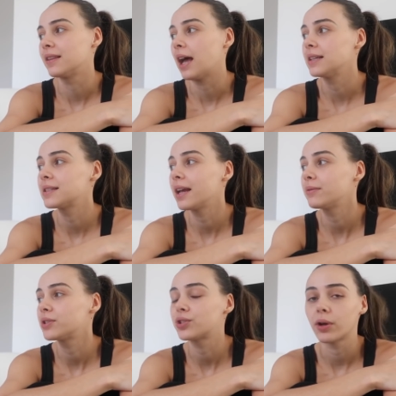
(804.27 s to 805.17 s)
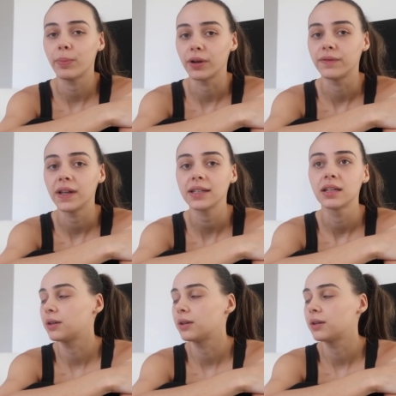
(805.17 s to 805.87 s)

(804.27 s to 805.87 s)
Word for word: Last night was so perfect.